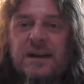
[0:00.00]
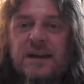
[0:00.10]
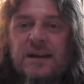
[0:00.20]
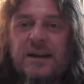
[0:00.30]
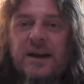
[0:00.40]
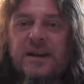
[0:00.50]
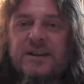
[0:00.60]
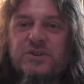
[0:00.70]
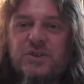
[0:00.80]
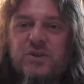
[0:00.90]
And
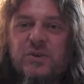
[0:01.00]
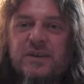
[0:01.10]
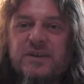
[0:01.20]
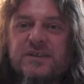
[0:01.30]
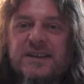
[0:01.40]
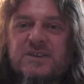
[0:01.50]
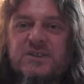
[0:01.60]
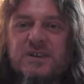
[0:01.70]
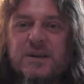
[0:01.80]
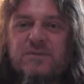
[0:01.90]
AjiJoe gets
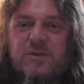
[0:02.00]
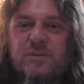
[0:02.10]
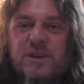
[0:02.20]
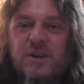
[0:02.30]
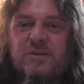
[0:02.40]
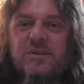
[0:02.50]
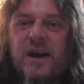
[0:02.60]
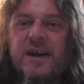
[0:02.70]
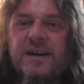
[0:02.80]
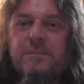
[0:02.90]
his name from the love of
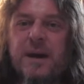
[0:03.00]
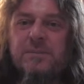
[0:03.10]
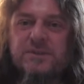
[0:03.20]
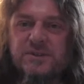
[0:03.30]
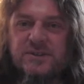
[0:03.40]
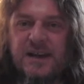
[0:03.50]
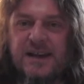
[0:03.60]
aji peppers,